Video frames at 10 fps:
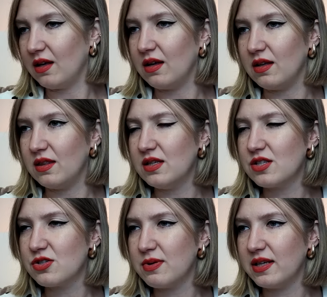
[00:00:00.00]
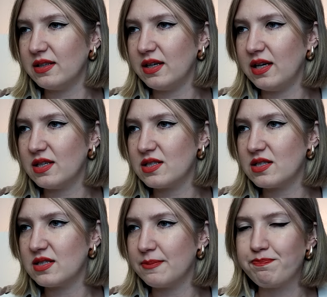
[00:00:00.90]
This one
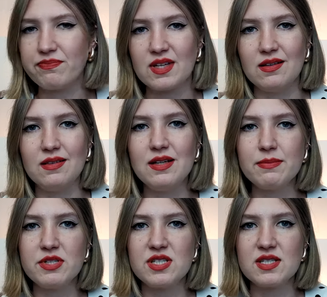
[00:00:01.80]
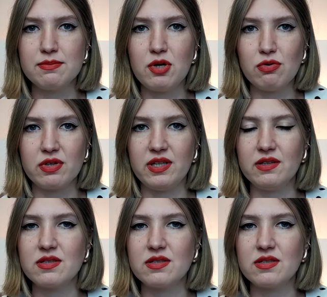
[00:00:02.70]
is a little bit smoky.